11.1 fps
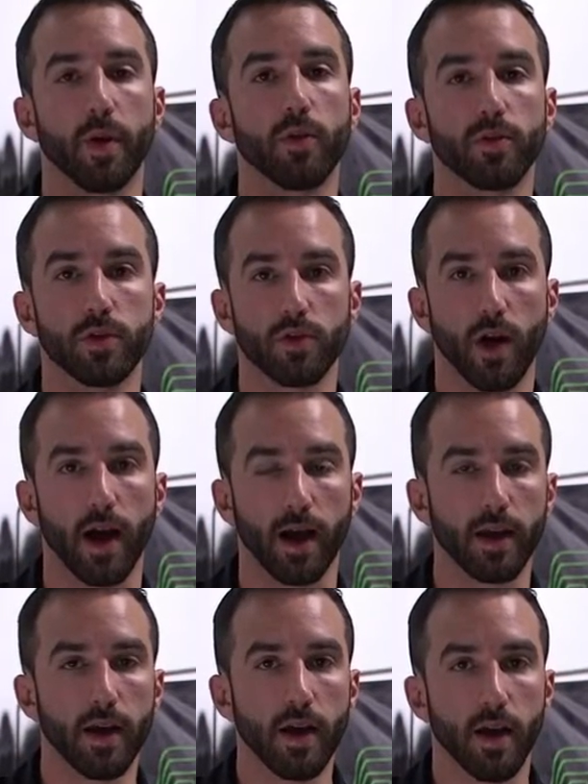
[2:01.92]
bone
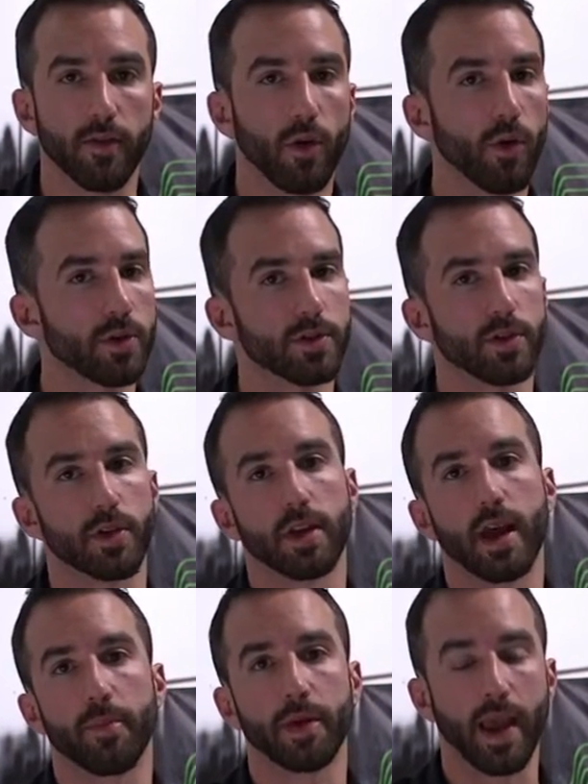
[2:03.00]
dry. Of course, there
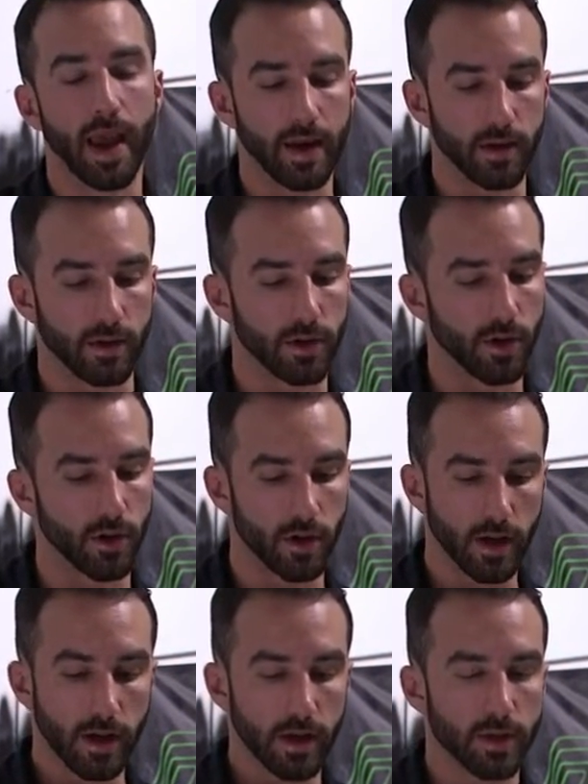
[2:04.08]
cannot be any
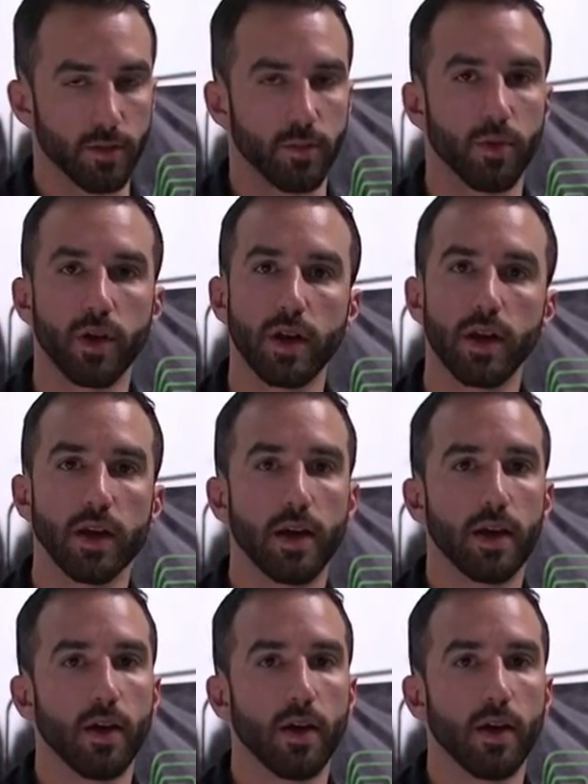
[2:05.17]
dirt, debris,